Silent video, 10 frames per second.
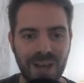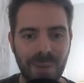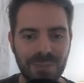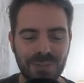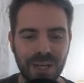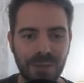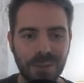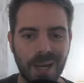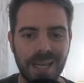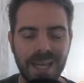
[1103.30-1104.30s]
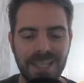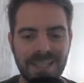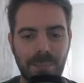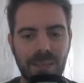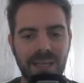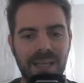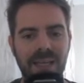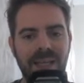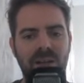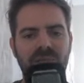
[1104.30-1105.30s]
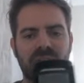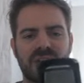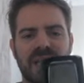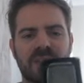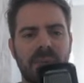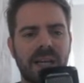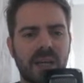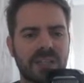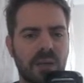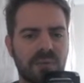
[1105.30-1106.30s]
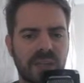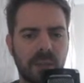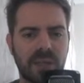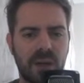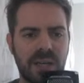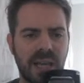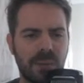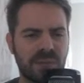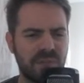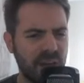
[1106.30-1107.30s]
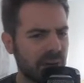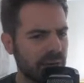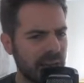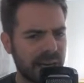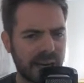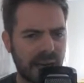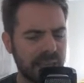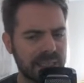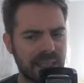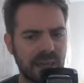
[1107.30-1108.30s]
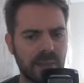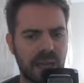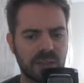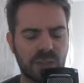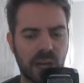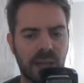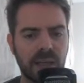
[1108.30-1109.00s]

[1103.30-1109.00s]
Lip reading: Traore is somebody that for 6 million I don't think I'd be going near. He was very in and out of the team last year.